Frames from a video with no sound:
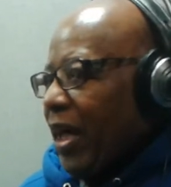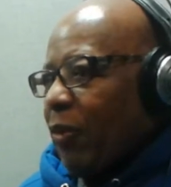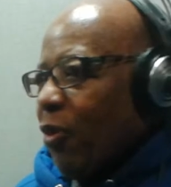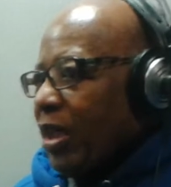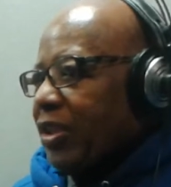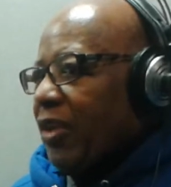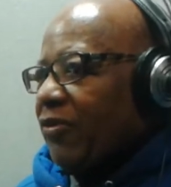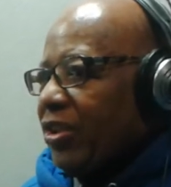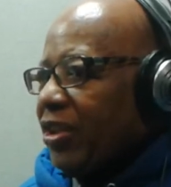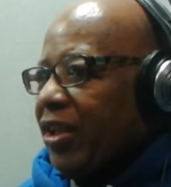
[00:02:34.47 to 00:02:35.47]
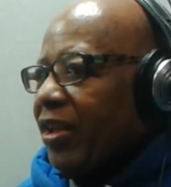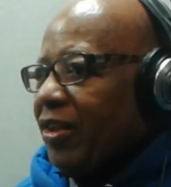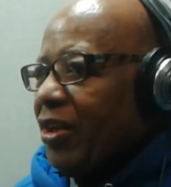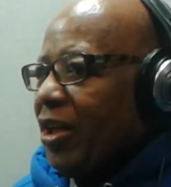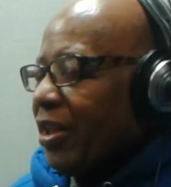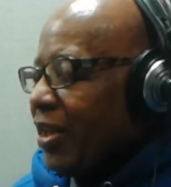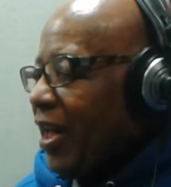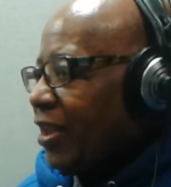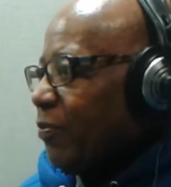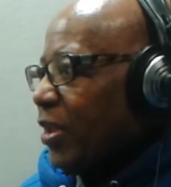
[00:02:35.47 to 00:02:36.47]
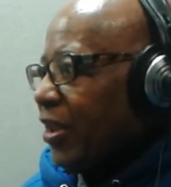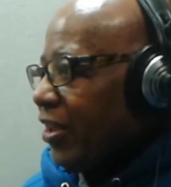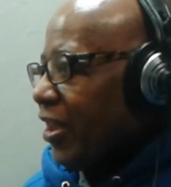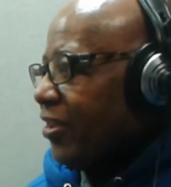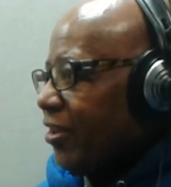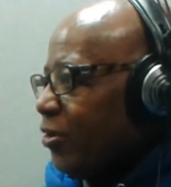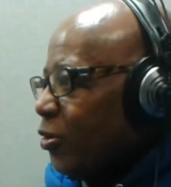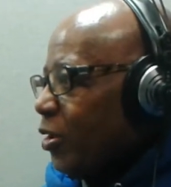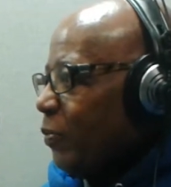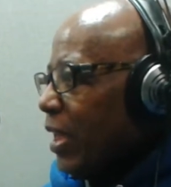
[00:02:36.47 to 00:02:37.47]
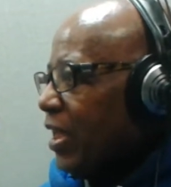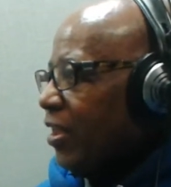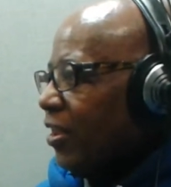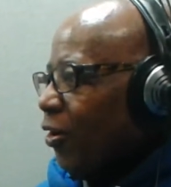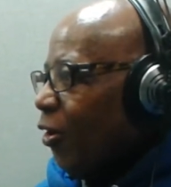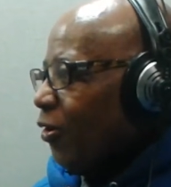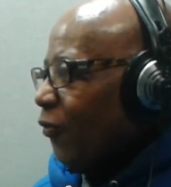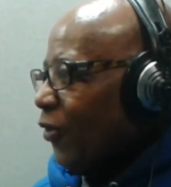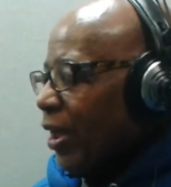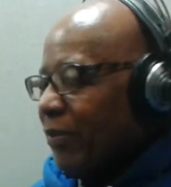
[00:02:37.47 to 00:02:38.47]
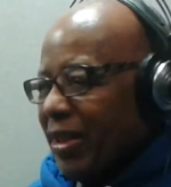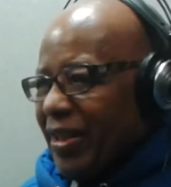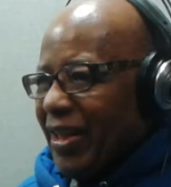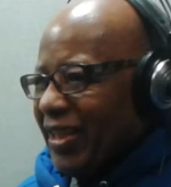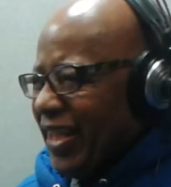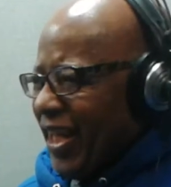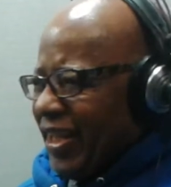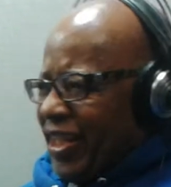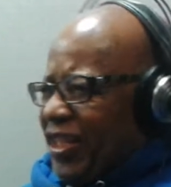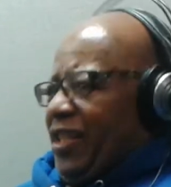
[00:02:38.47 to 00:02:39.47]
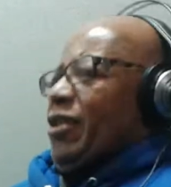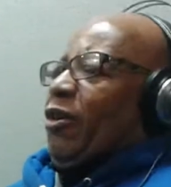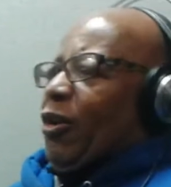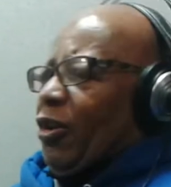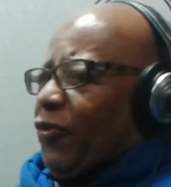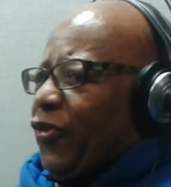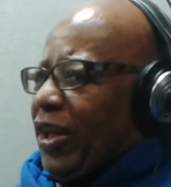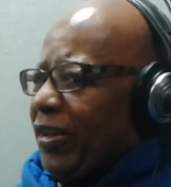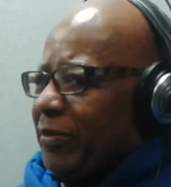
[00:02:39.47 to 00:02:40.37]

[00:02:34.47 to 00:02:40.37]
I watch every year guys being elected to being in the Hall of Fame. I said, how did he get in the Hall of Fame?